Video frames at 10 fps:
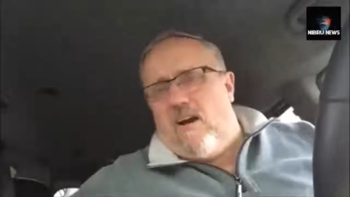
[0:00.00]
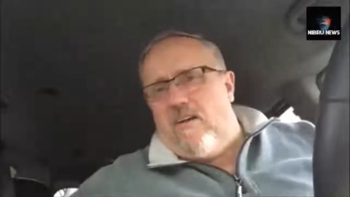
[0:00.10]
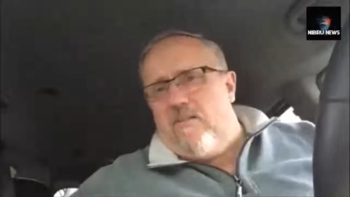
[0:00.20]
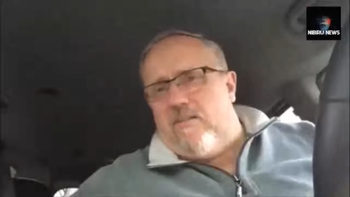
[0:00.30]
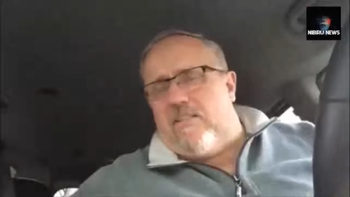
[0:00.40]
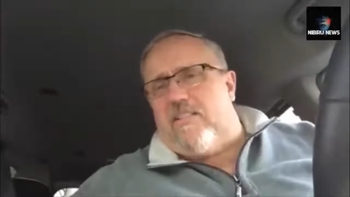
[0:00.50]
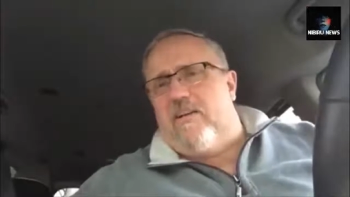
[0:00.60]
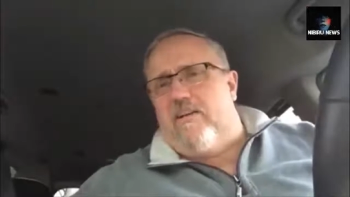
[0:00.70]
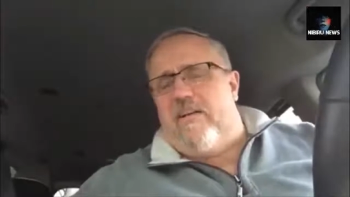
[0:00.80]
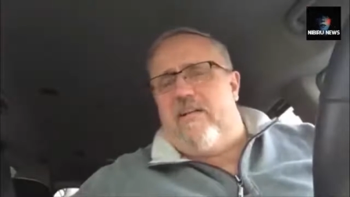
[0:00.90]
Are you
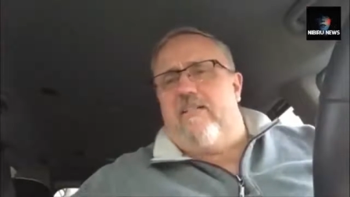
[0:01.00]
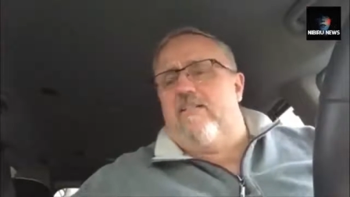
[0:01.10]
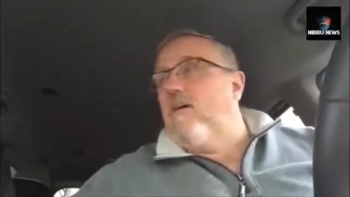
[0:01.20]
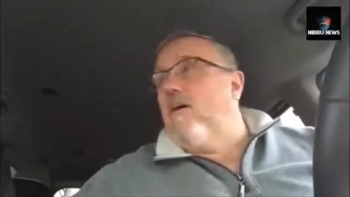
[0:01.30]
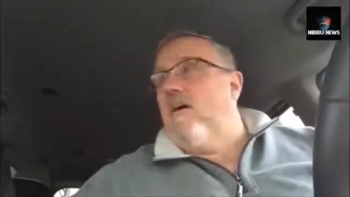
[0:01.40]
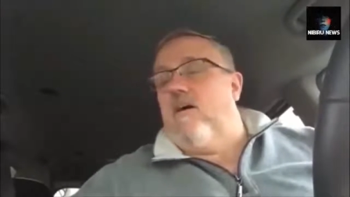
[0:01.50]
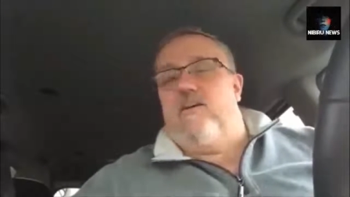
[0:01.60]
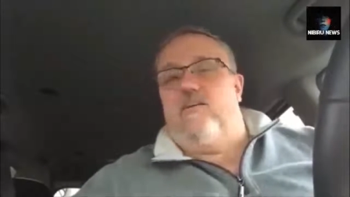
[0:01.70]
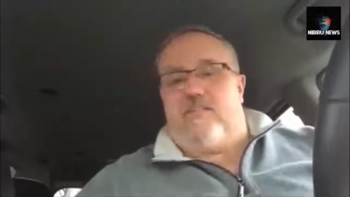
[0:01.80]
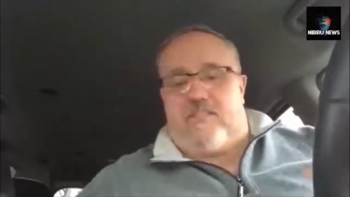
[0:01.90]
serious? Are
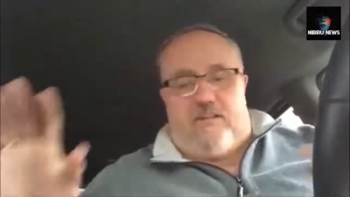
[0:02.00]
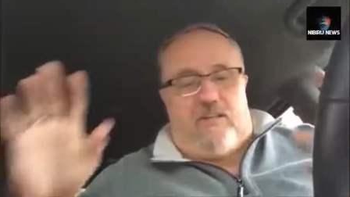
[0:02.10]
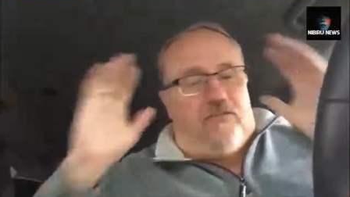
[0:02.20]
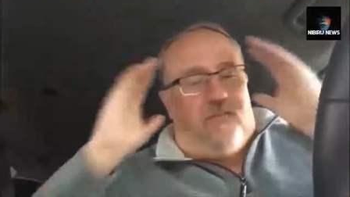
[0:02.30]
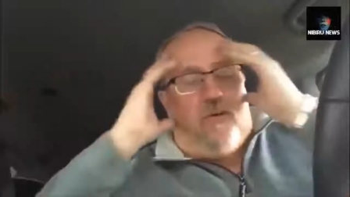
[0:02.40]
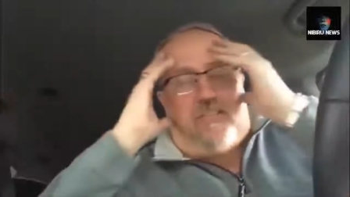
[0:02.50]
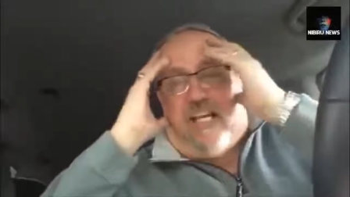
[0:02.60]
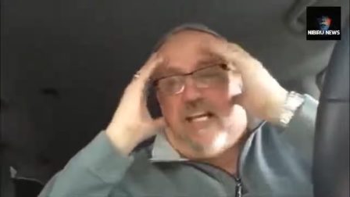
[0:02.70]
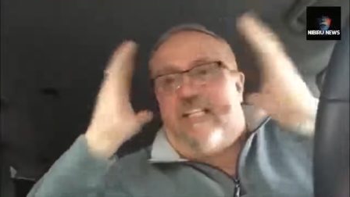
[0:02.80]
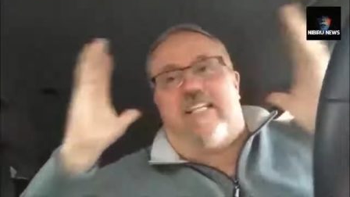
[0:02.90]
you serious? Folks,
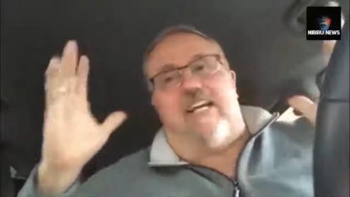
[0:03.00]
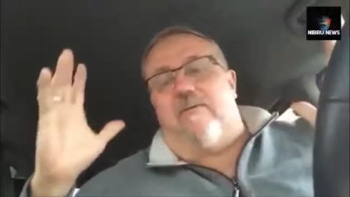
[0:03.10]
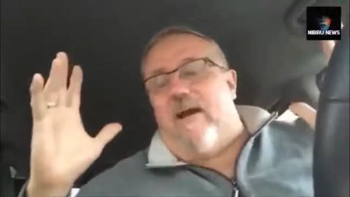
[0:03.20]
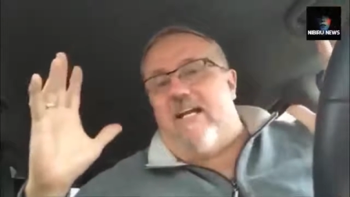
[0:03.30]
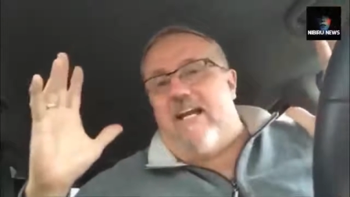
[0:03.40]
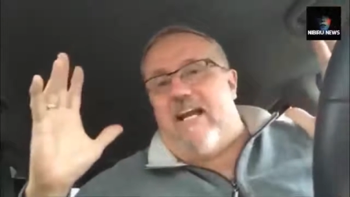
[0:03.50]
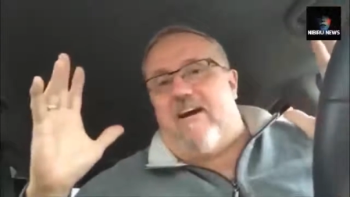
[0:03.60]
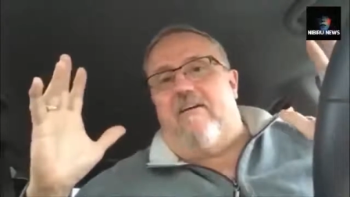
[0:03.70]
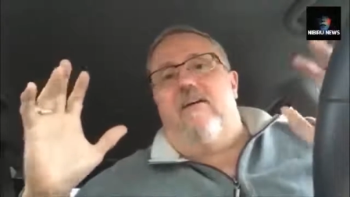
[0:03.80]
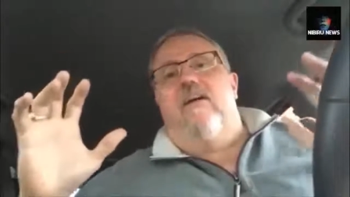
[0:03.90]
I got to tell you right
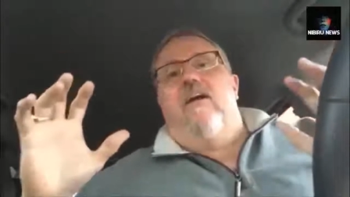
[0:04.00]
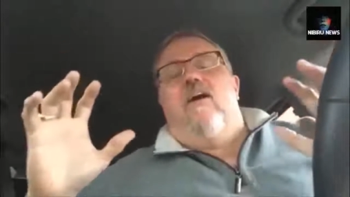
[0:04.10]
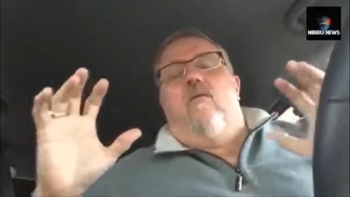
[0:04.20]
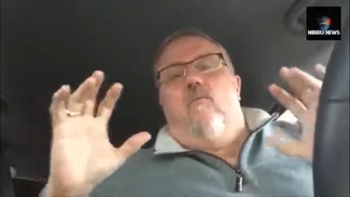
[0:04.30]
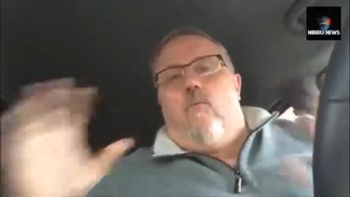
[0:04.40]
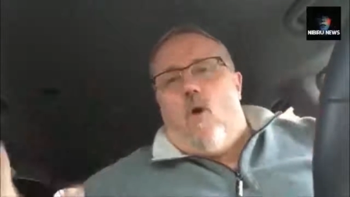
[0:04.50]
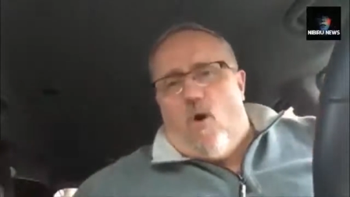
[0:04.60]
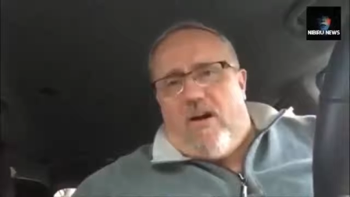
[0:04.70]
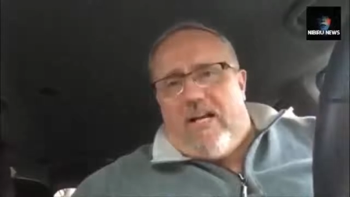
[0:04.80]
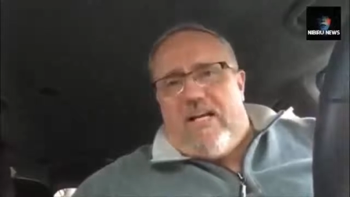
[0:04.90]
now
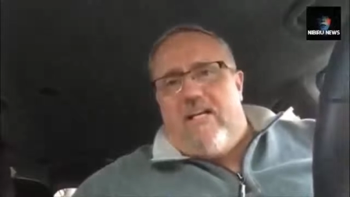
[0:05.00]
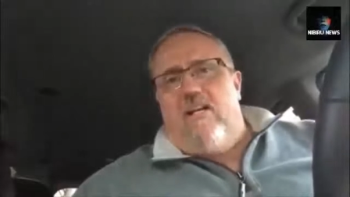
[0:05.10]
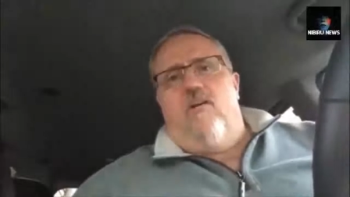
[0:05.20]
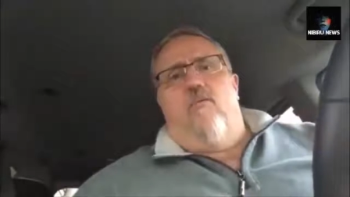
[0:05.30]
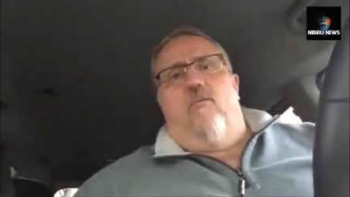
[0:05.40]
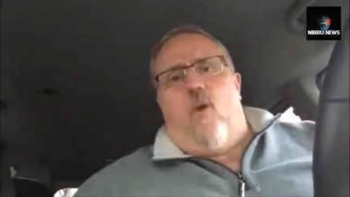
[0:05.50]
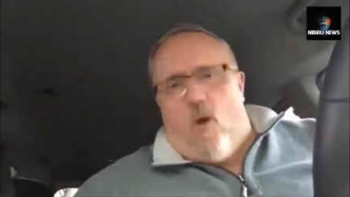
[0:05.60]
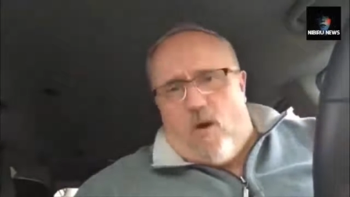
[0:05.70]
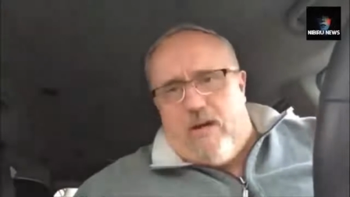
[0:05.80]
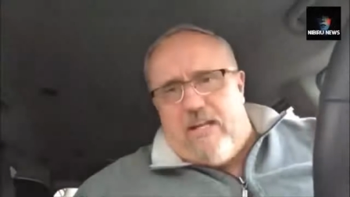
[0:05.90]
warning,
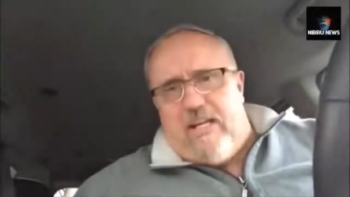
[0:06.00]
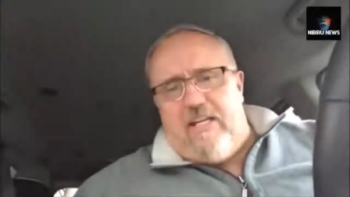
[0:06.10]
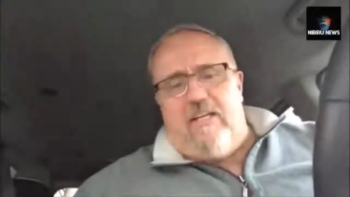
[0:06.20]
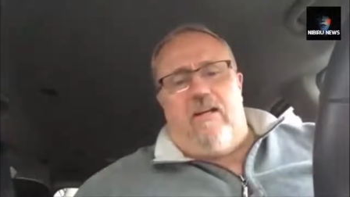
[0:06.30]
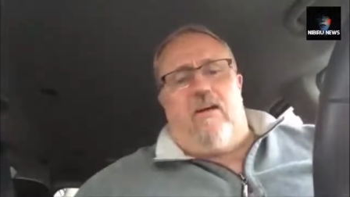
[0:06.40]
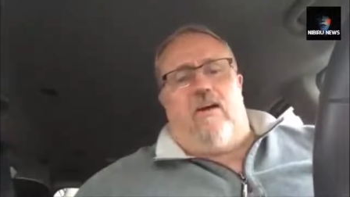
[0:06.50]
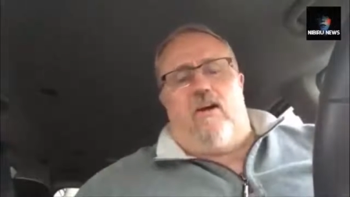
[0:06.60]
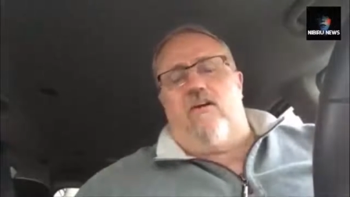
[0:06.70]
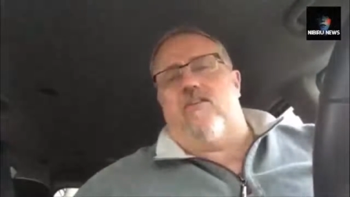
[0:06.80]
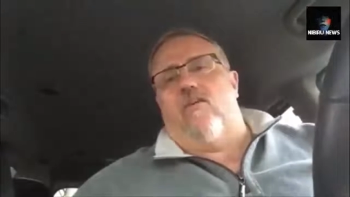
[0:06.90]
warning,
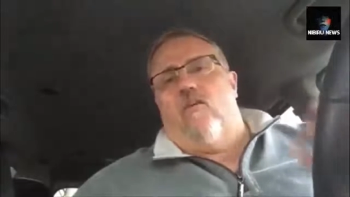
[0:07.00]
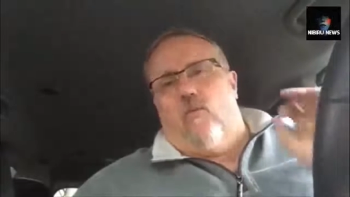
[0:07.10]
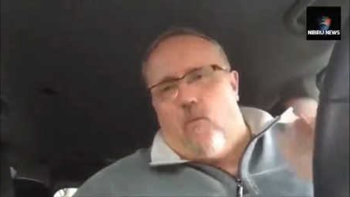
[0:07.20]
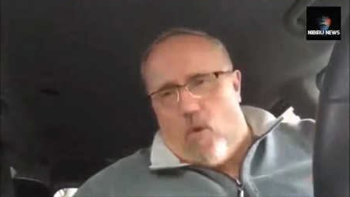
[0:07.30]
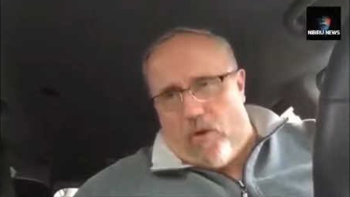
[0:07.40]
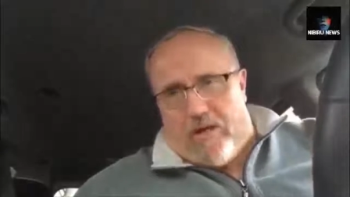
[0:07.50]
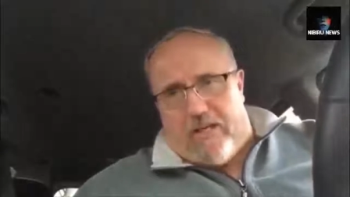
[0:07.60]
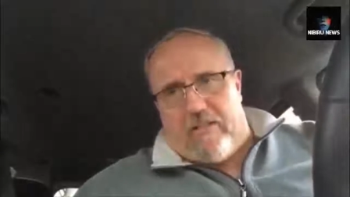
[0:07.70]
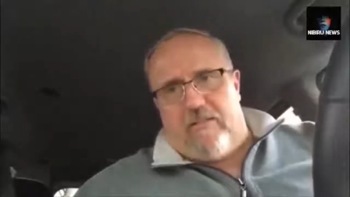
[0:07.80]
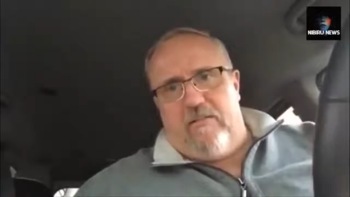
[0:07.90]
earth
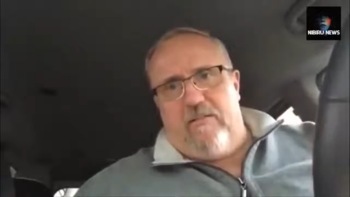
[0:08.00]
warning.